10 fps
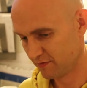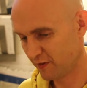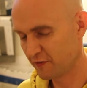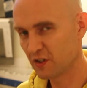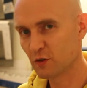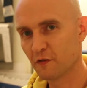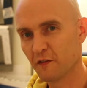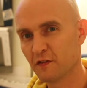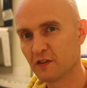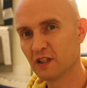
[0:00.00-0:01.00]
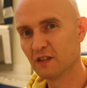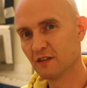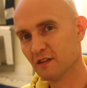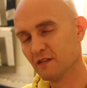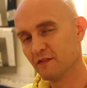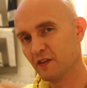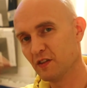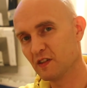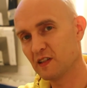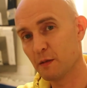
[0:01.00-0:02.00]
50 to 50
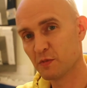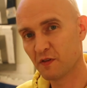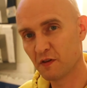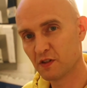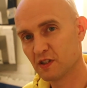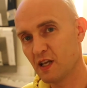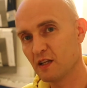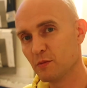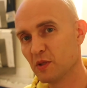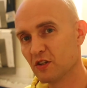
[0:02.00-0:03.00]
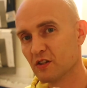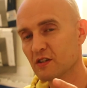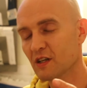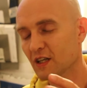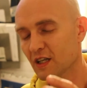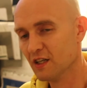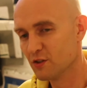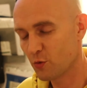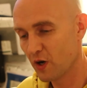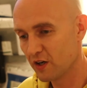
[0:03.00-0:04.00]
times 50 centimeters
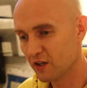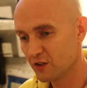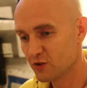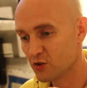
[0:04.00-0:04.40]
square, and you